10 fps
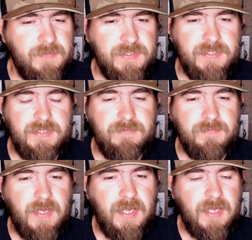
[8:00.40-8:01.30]

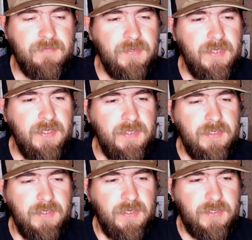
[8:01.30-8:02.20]
sixty-five
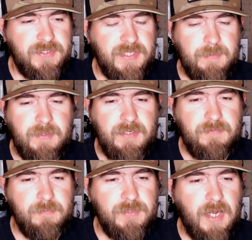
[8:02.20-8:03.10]
uh, C B
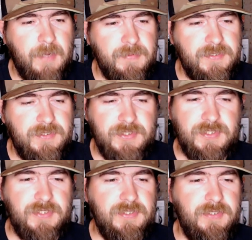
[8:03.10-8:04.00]
from Dobbins. Just
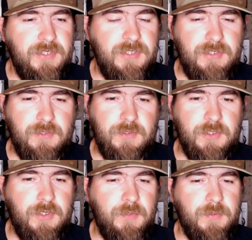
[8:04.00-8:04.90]
as, you're,
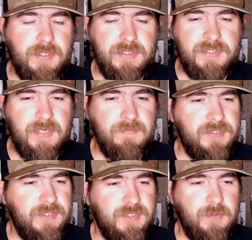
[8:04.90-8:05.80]
you're good with a seven
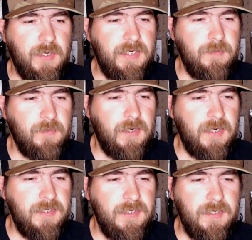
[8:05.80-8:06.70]
six cranking
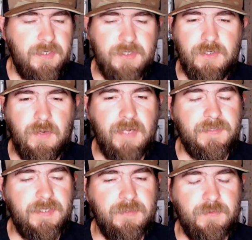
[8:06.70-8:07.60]
rod. You don't have to
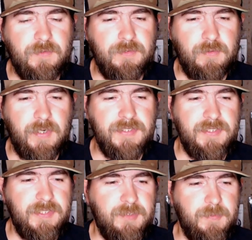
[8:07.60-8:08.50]
get
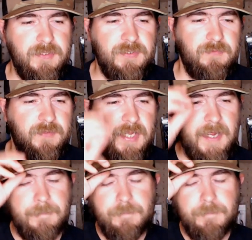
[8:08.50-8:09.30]
crazy expensive with that.